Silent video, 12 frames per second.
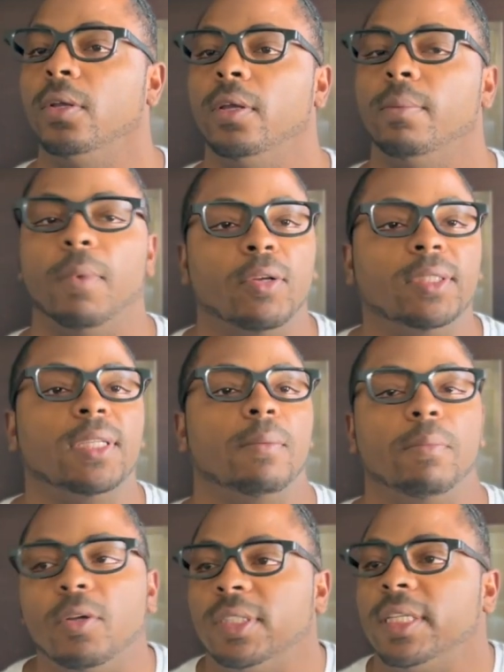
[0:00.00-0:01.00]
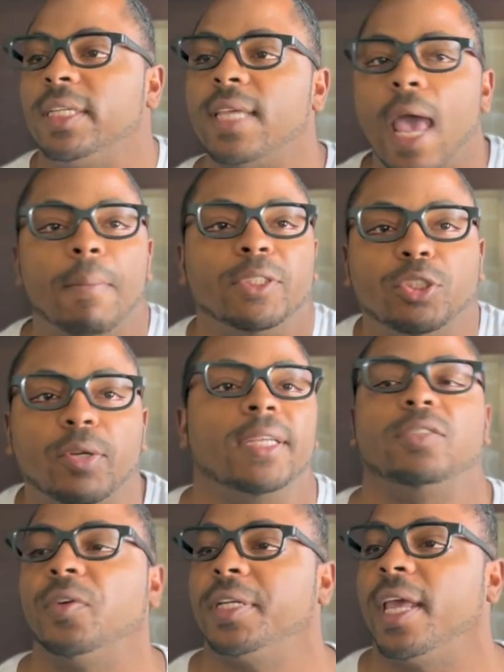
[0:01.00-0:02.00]
Most of the time it's
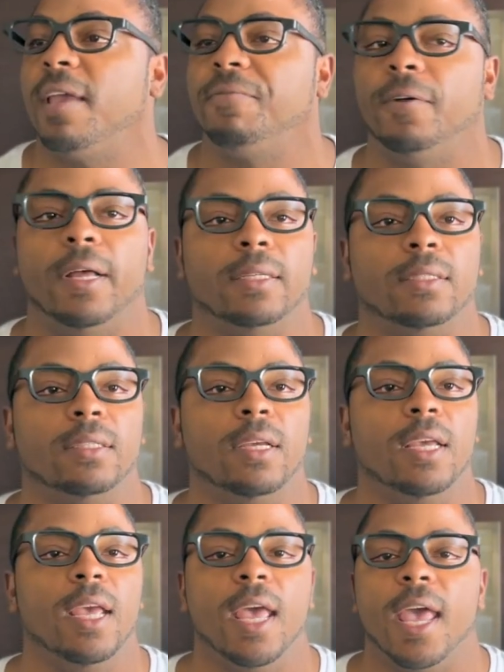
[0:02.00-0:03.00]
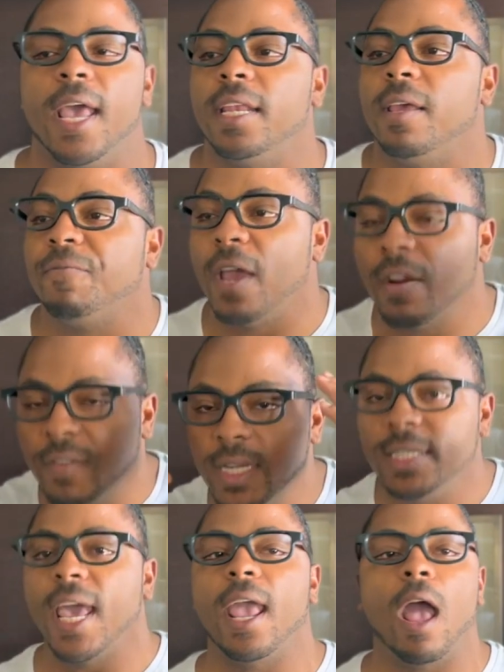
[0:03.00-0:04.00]
transfer day for us. And if every
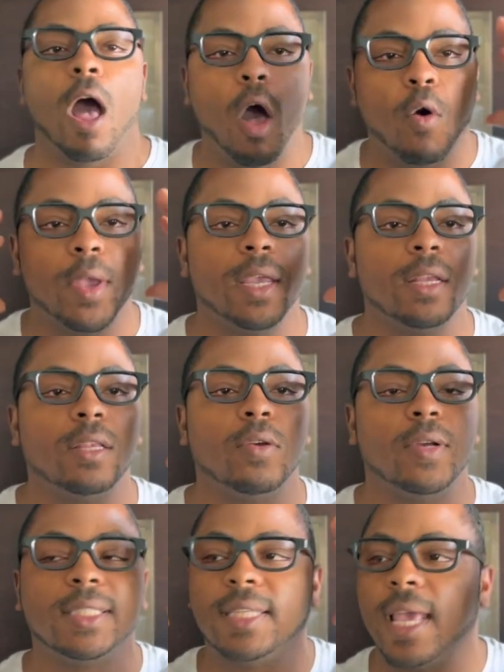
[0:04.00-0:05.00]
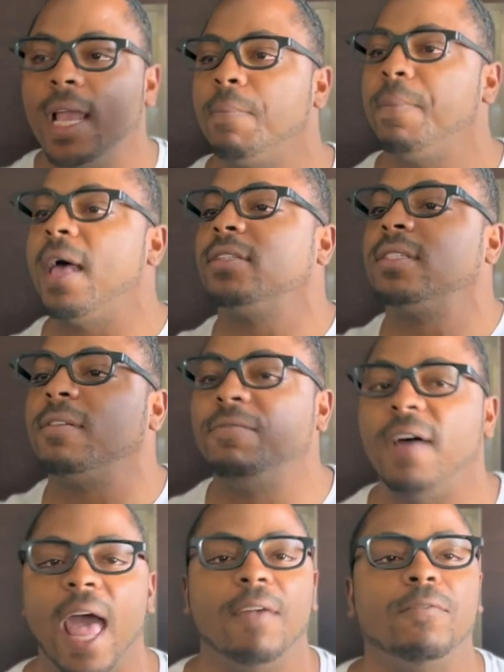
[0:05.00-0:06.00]
day all we can do is think about
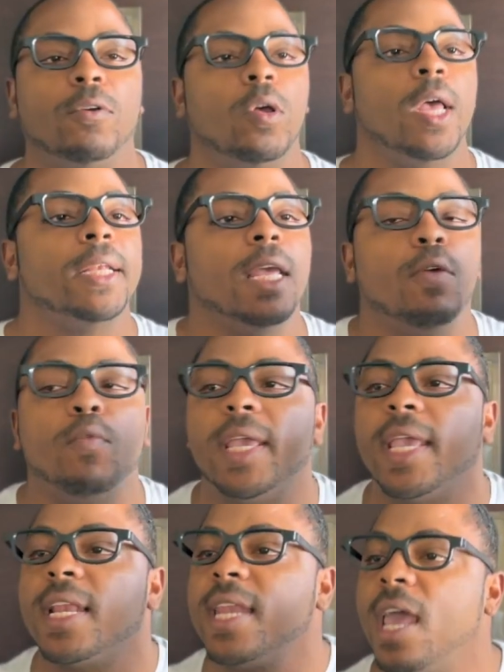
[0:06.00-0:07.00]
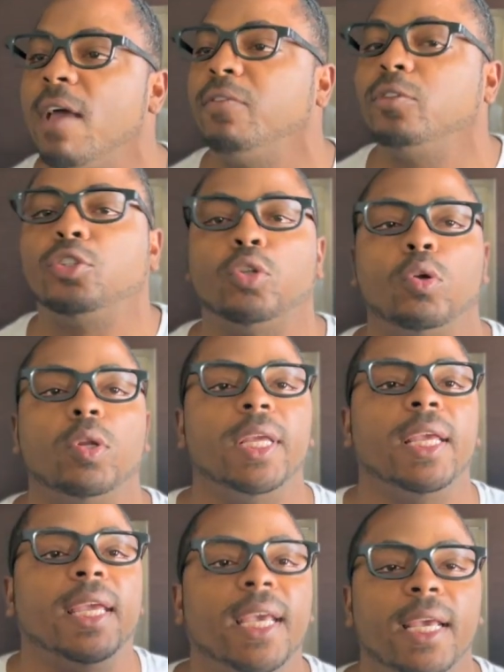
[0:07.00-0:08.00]
survival, then we can never truly
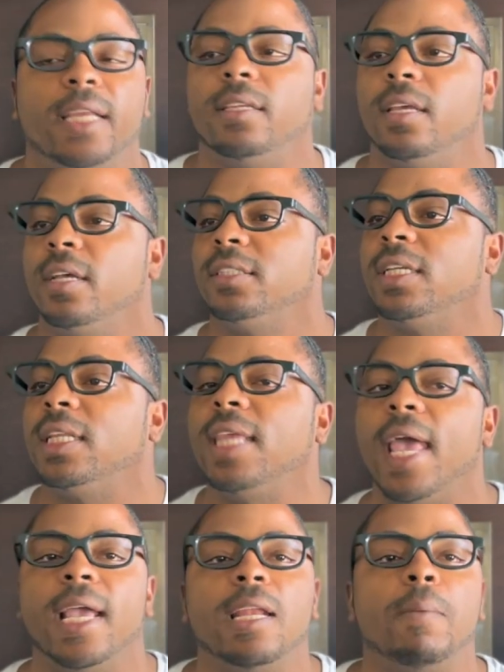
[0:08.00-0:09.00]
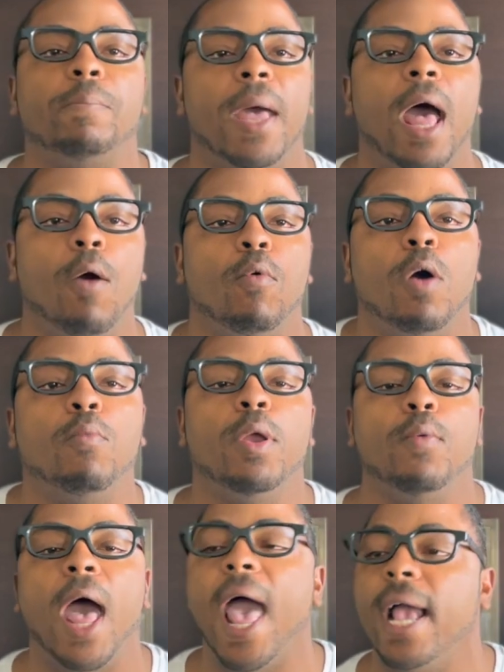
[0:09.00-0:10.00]
get to thinking about what we
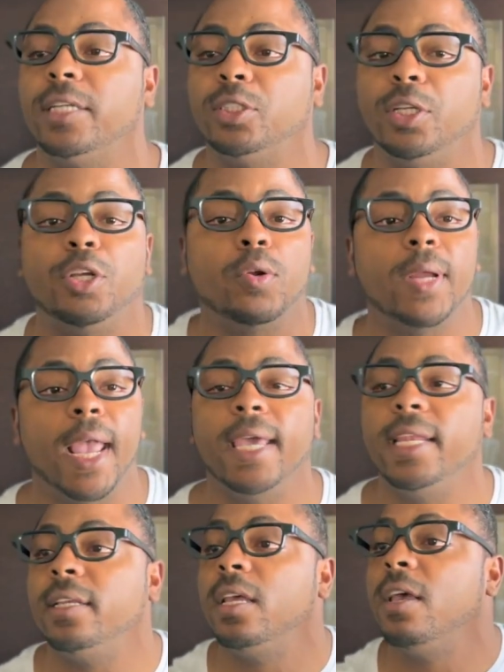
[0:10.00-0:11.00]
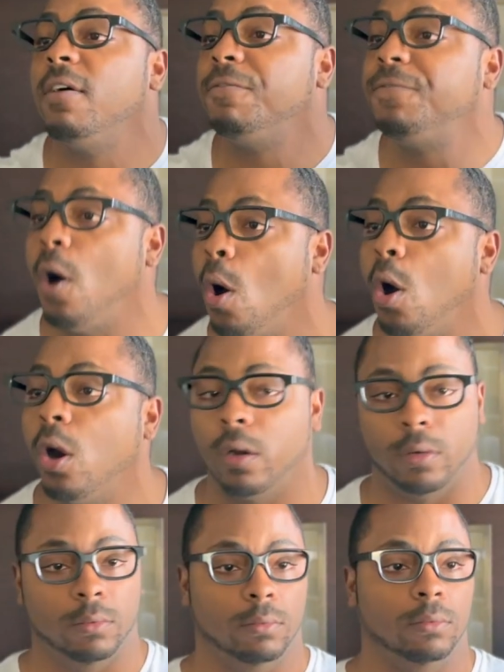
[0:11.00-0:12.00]
were actually created
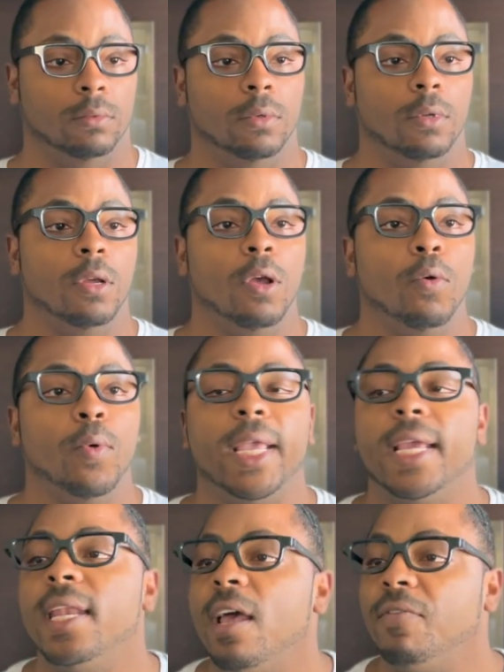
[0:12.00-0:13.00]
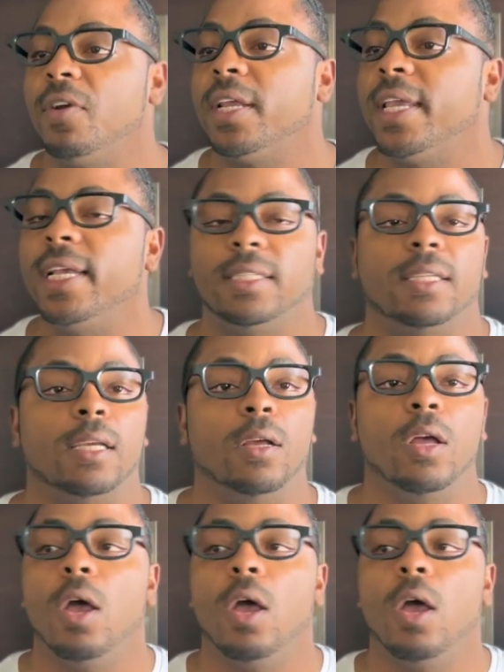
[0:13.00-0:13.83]
for. We can never get to